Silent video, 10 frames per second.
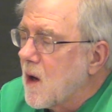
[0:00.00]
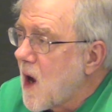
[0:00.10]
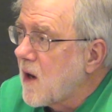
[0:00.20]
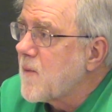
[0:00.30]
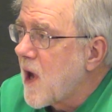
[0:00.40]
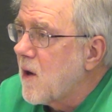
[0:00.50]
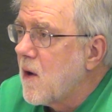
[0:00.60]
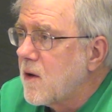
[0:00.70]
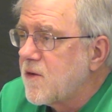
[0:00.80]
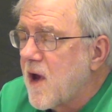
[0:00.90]
got about
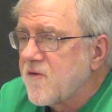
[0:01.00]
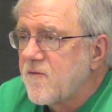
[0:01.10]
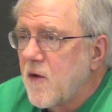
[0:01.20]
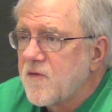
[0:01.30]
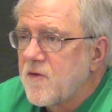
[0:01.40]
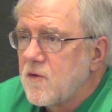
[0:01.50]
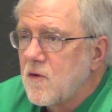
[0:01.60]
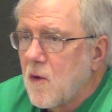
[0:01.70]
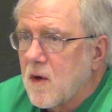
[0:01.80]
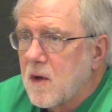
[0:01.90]
100,000 votes in New
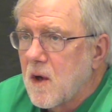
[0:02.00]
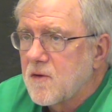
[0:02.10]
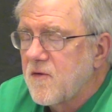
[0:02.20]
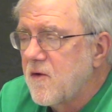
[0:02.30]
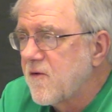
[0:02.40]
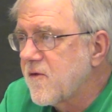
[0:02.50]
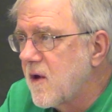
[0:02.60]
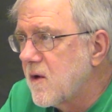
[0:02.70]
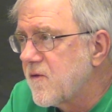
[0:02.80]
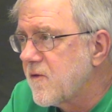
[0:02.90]
York 2 years
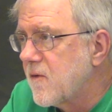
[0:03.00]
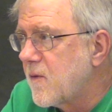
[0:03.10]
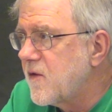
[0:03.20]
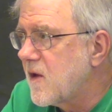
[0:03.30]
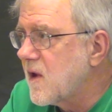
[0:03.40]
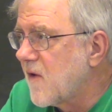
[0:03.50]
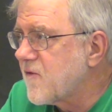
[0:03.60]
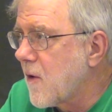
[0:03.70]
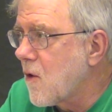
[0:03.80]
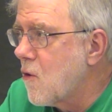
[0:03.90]
later. So we think
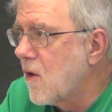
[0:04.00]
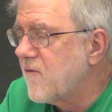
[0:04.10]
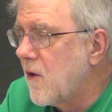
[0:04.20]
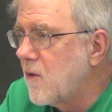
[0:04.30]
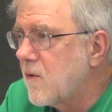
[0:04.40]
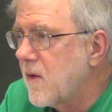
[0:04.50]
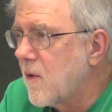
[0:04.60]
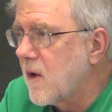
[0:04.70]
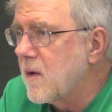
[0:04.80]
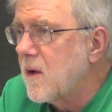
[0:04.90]
that's our core vote.
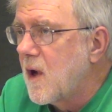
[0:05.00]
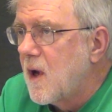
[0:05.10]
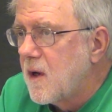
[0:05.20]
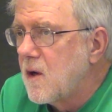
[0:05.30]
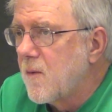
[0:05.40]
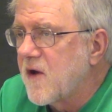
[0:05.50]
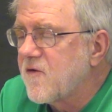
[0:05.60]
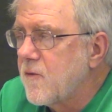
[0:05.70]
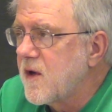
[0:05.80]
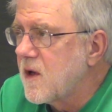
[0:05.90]
We want to, make
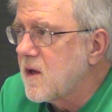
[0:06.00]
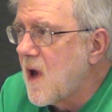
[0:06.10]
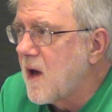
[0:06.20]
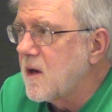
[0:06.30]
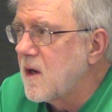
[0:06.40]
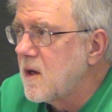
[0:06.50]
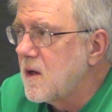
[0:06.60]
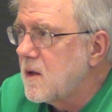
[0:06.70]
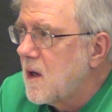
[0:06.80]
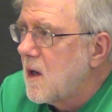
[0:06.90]
sure we get that, and
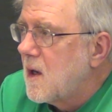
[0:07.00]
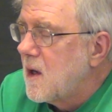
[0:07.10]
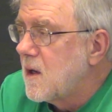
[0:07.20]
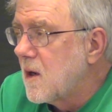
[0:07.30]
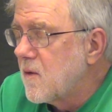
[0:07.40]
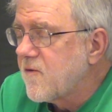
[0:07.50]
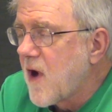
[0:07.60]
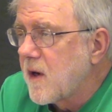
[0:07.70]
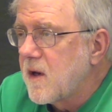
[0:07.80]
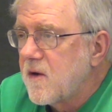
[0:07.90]
then, we'll
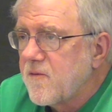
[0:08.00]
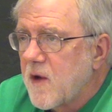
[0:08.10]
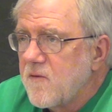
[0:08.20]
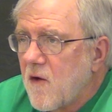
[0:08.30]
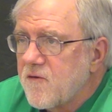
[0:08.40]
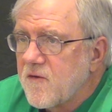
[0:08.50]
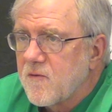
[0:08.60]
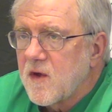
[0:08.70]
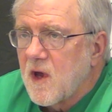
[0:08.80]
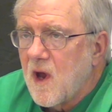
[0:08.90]
try to get as many votes
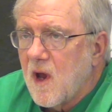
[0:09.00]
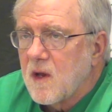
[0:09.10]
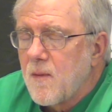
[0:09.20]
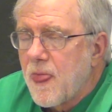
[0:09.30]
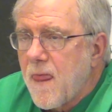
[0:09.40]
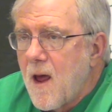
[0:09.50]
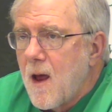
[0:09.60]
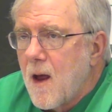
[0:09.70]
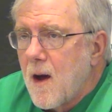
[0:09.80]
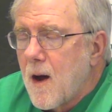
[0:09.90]
as we can.
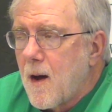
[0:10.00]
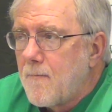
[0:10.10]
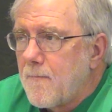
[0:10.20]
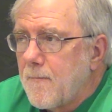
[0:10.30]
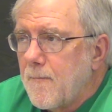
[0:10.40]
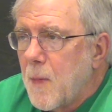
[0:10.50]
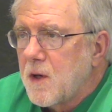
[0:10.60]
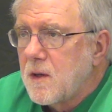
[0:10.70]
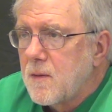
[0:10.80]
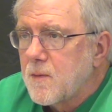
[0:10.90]

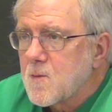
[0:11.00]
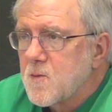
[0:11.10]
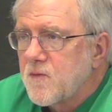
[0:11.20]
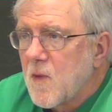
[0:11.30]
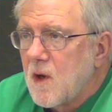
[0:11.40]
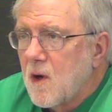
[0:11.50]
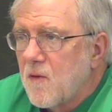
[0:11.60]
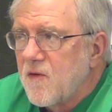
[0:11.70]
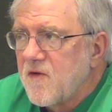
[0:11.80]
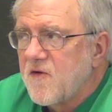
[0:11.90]
But
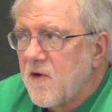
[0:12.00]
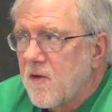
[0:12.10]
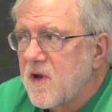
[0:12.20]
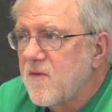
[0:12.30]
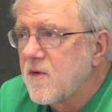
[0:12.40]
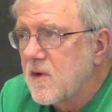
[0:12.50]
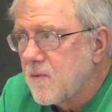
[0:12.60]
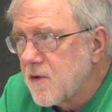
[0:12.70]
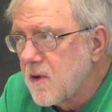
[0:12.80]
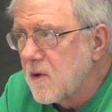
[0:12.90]
this year, given
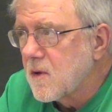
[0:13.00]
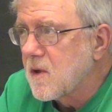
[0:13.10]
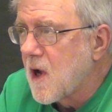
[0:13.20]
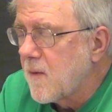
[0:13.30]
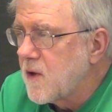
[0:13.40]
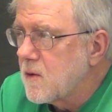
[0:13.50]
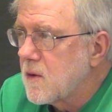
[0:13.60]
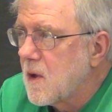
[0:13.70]
the political climate,